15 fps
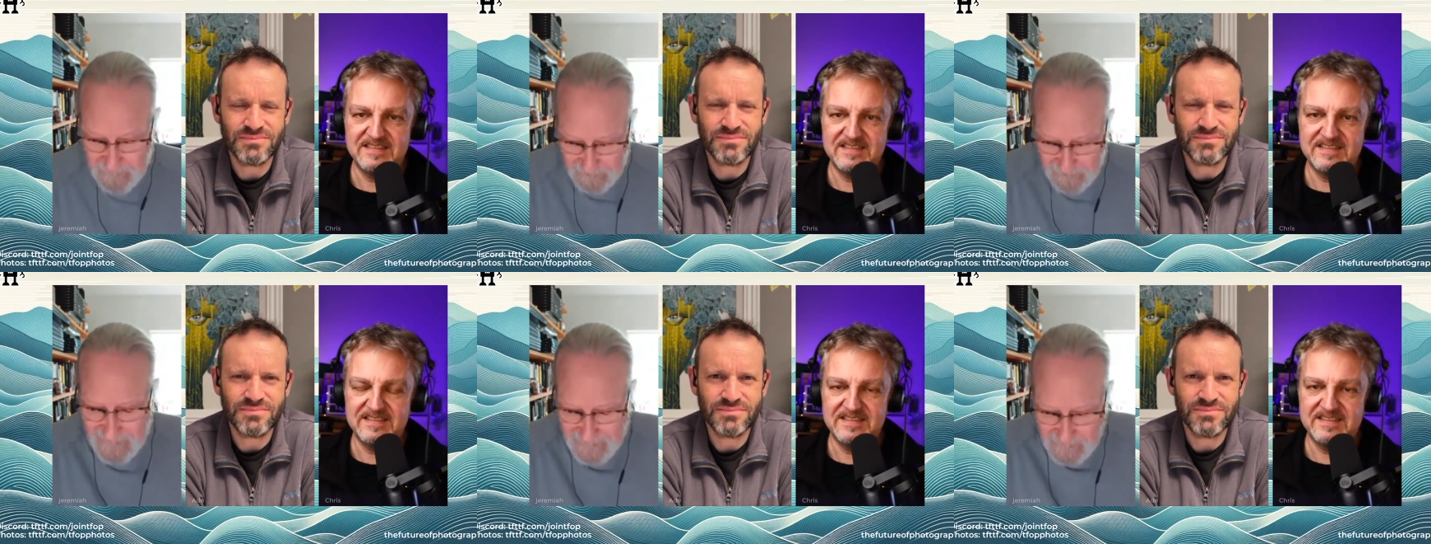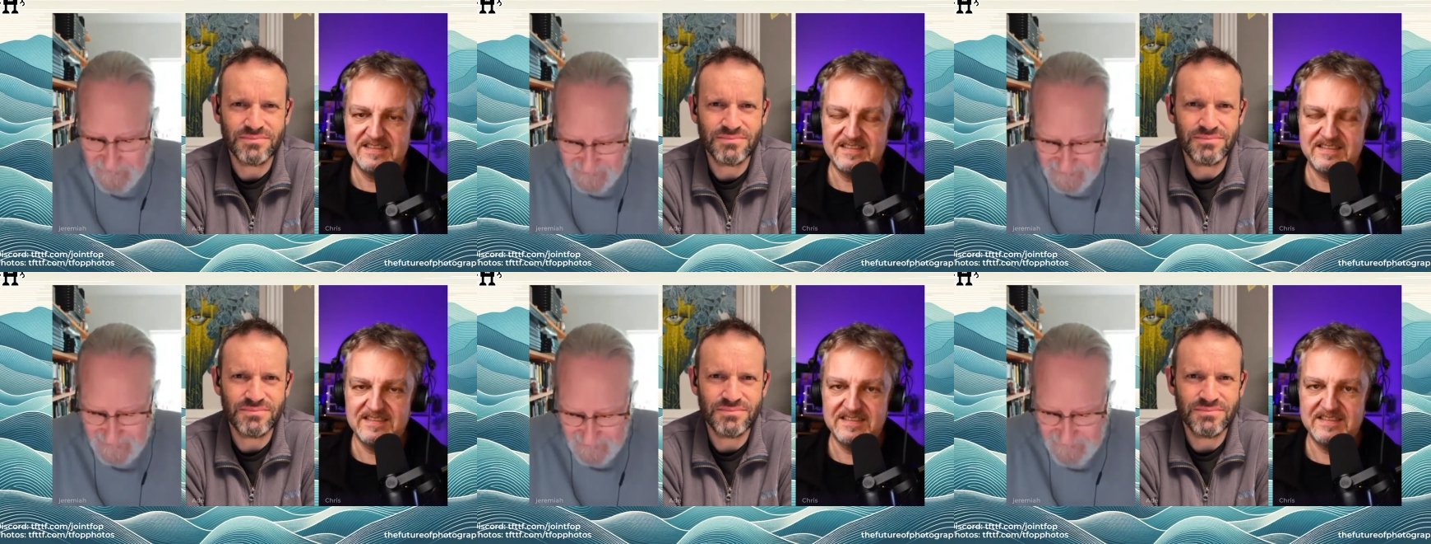Speaker 1: pride
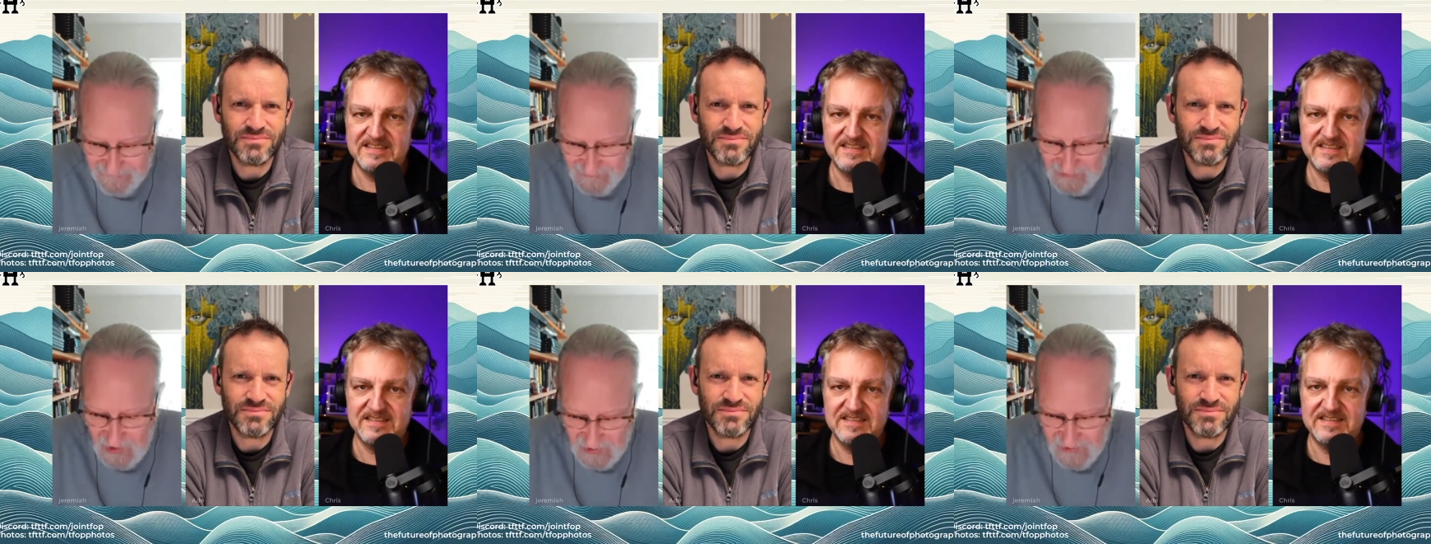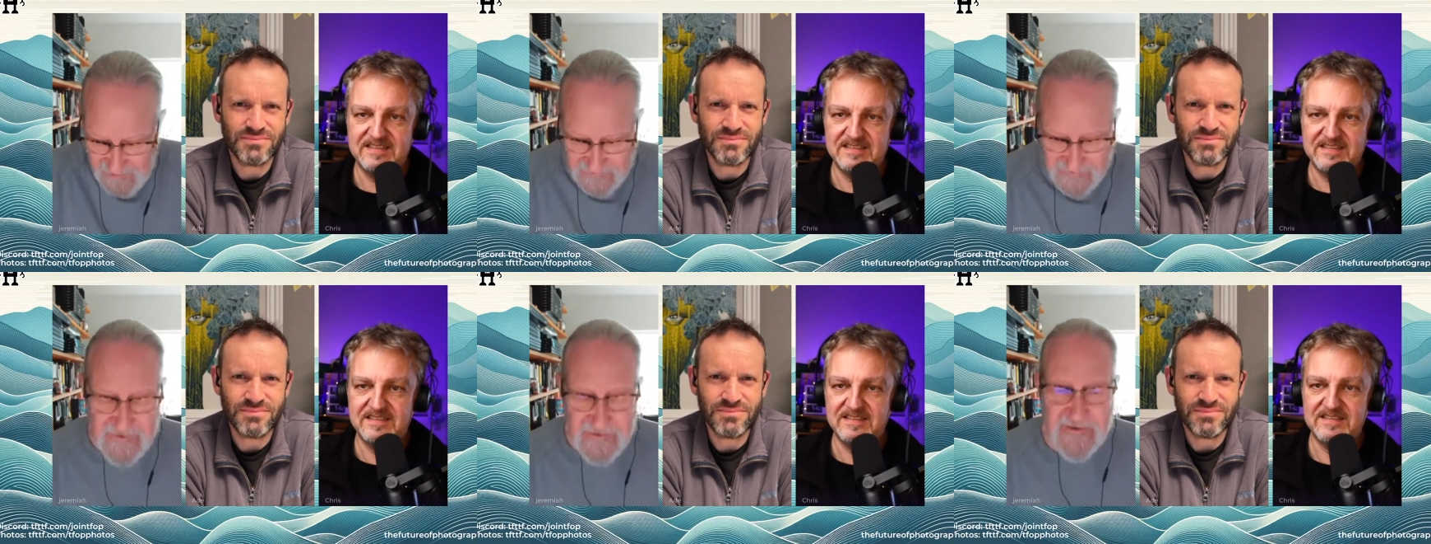themselves
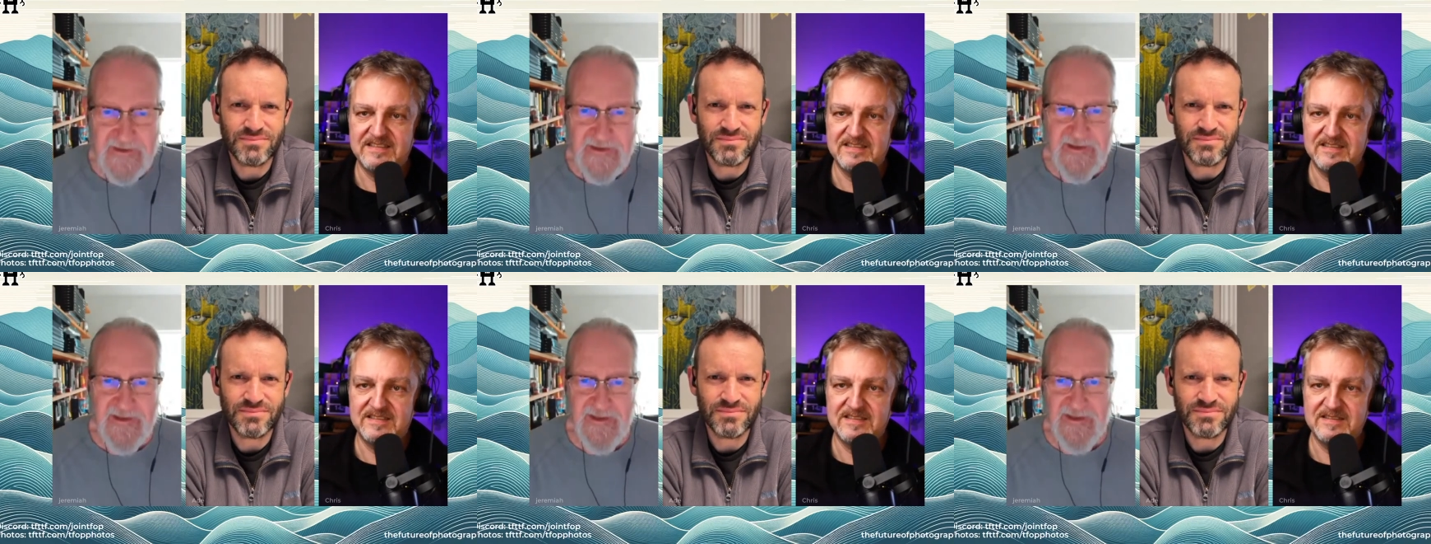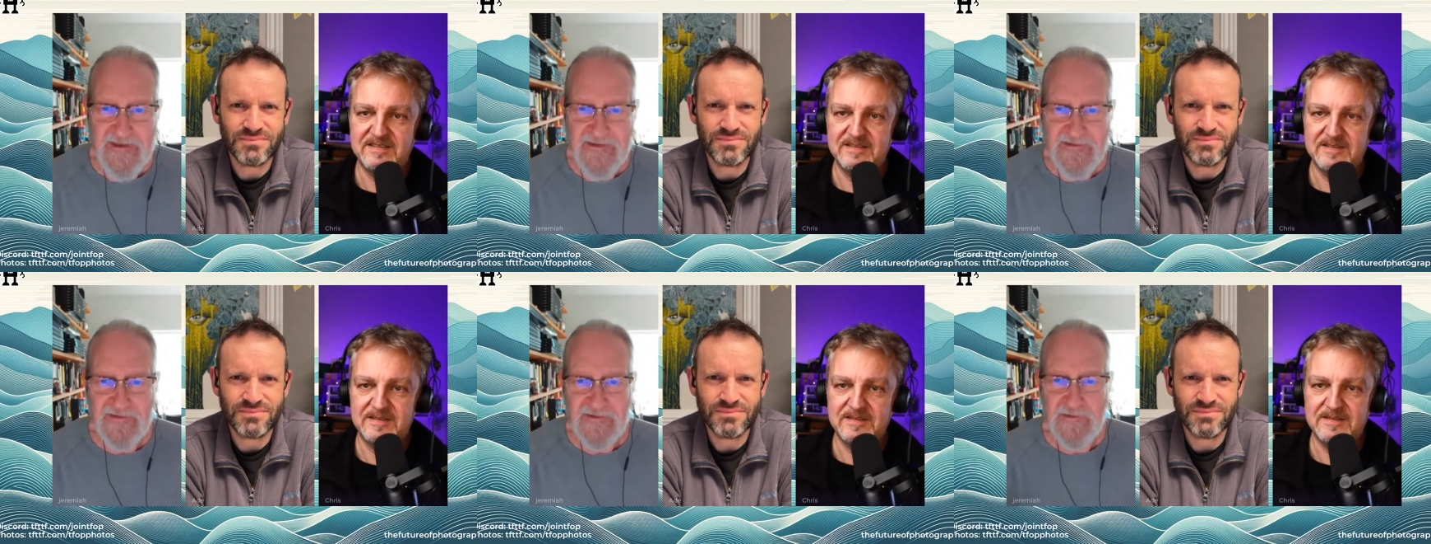on
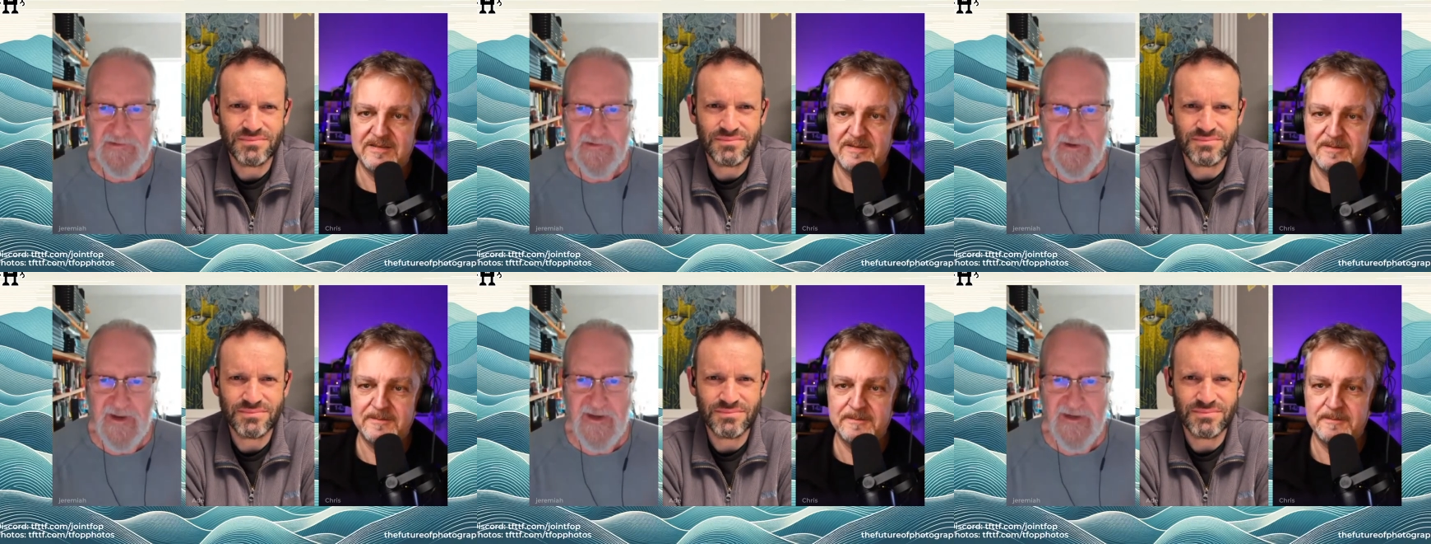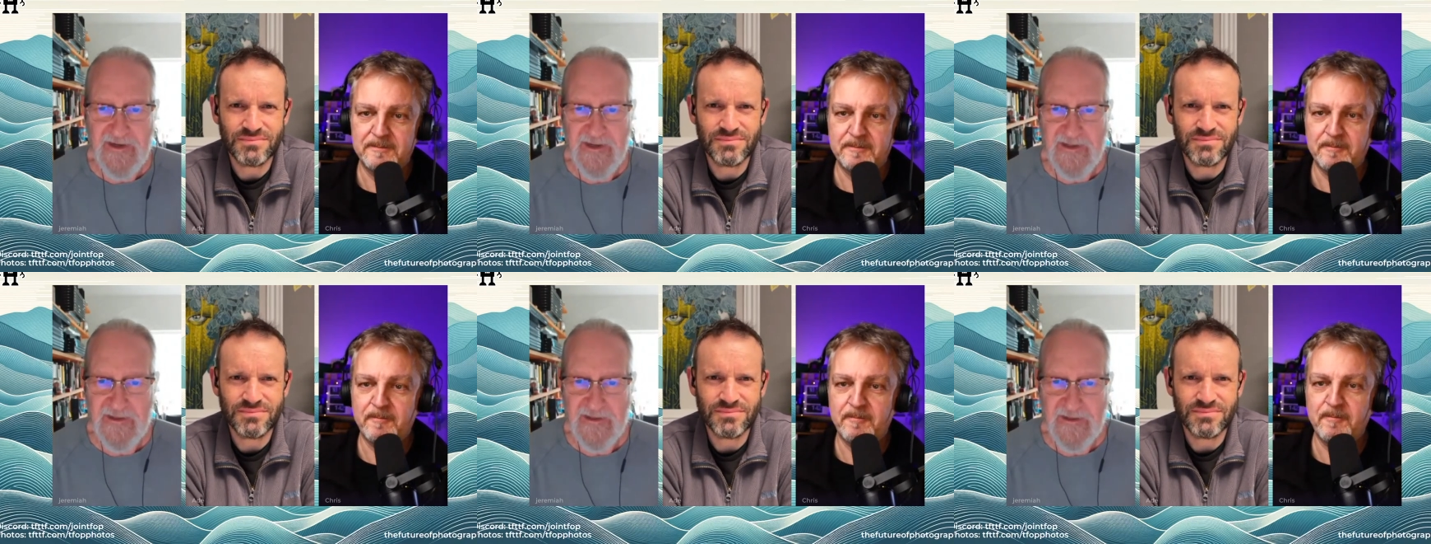is
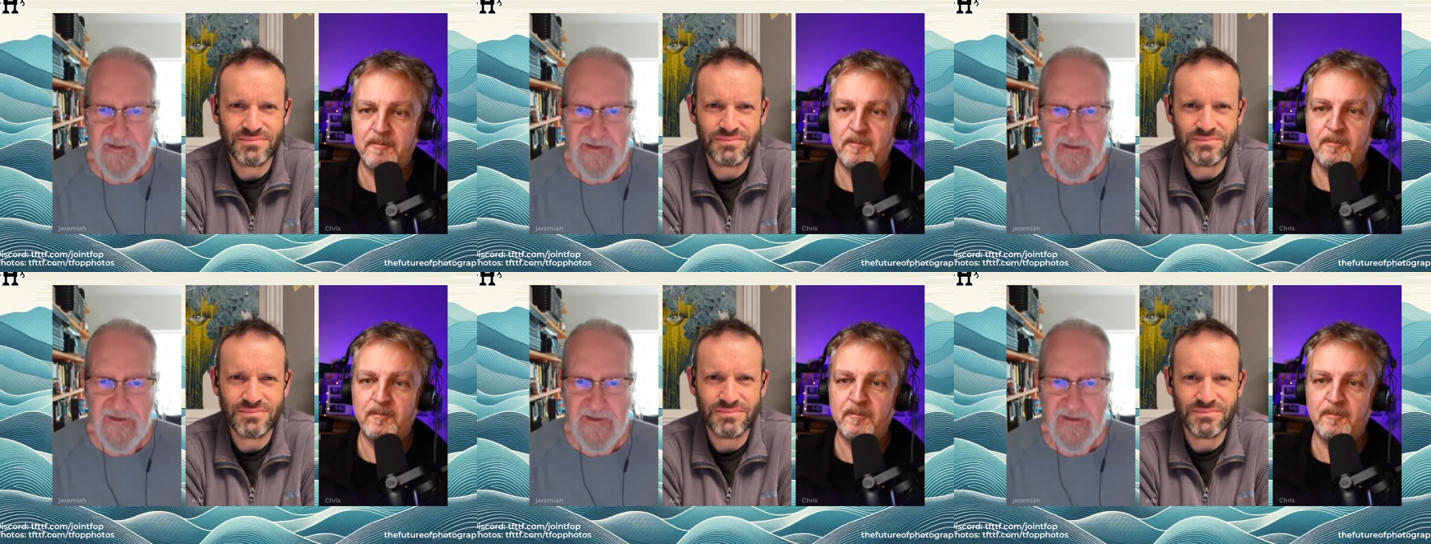creating